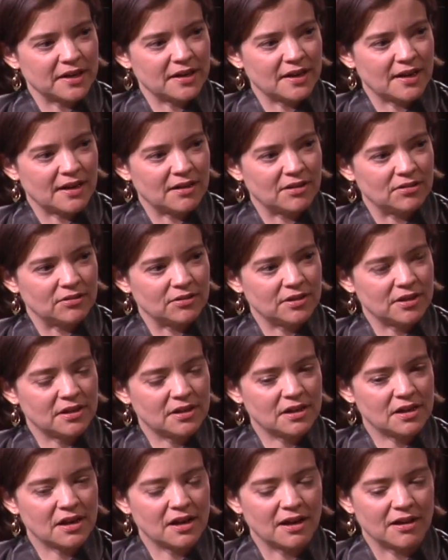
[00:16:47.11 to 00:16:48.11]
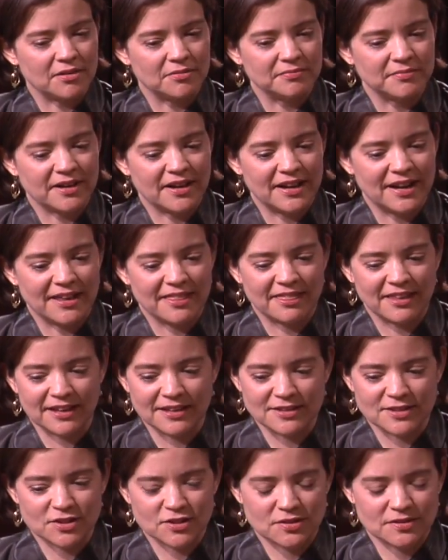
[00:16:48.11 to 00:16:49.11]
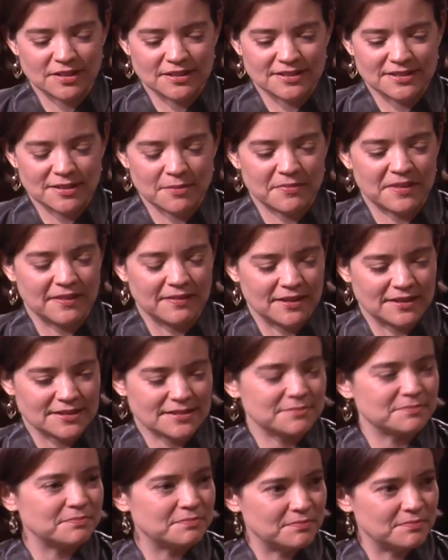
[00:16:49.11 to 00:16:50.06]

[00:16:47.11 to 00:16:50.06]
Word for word: now, um, and I think it's it's something that's